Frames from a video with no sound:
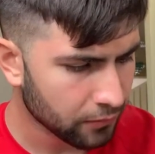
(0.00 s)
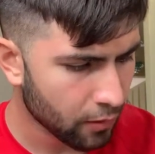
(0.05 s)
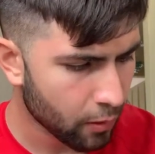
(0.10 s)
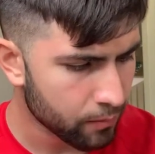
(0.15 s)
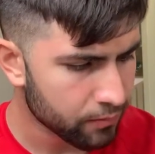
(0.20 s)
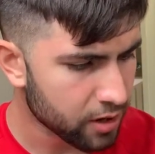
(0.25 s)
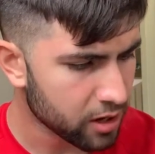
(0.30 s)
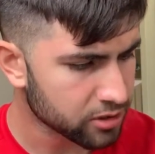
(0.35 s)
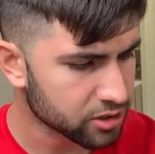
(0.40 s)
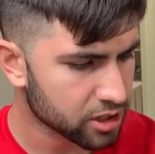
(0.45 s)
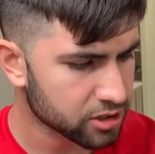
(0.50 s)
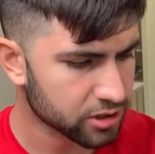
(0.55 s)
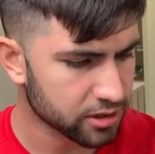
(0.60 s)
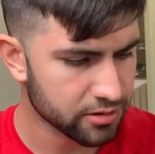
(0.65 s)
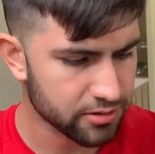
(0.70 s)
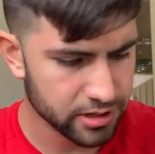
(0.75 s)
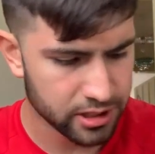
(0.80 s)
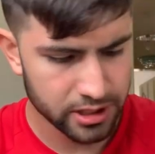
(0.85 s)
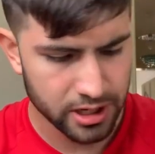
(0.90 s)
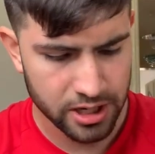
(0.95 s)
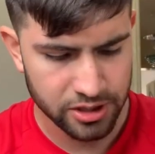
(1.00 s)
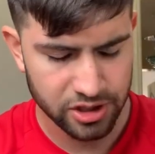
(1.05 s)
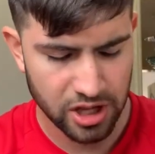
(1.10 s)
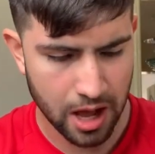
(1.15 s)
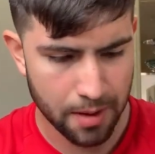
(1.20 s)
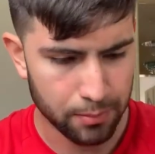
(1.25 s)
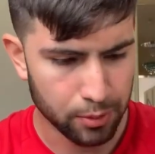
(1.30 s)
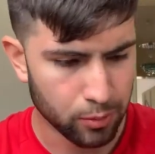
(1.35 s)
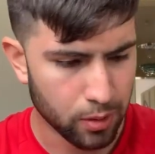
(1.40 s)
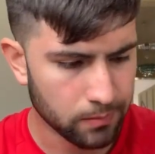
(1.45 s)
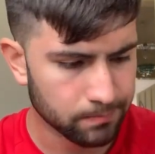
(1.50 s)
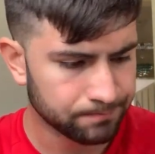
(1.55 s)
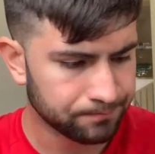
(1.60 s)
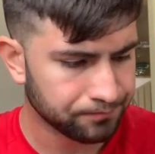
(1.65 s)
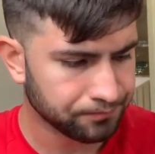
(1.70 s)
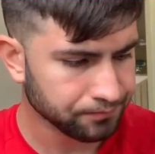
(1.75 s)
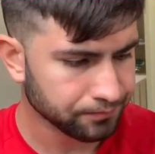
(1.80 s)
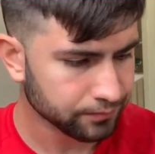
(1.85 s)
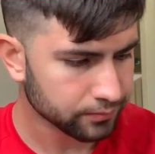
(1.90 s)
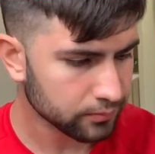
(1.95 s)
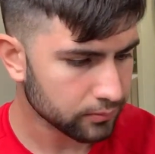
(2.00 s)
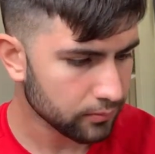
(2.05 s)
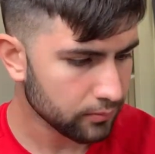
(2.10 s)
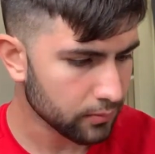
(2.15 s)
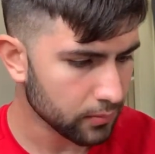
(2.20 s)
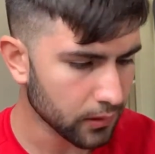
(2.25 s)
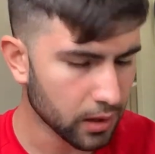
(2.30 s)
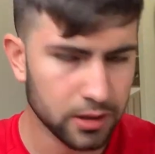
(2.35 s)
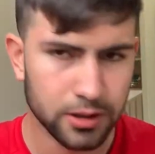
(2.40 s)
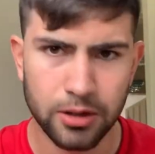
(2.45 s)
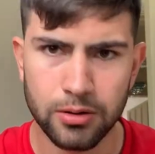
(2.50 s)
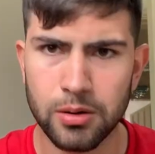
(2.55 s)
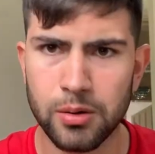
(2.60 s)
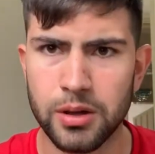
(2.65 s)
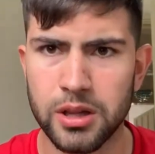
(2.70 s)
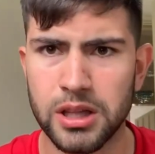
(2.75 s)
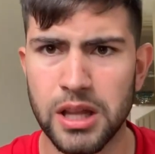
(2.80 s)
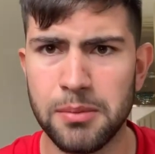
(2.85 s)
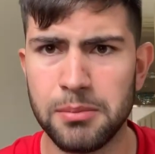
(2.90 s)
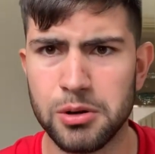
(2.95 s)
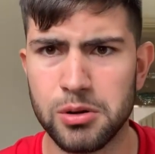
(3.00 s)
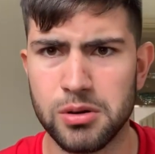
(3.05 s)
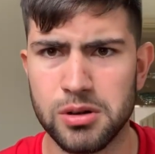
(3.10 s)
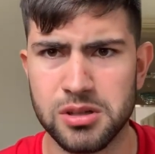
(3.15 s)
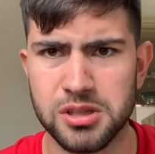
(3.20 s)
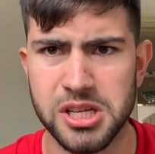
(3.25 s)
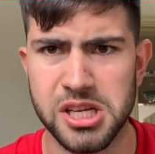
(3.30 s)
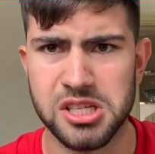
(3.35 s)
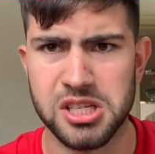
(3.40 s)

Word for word: That's actually really nice. That apple one. I don't know what the lemon one will taste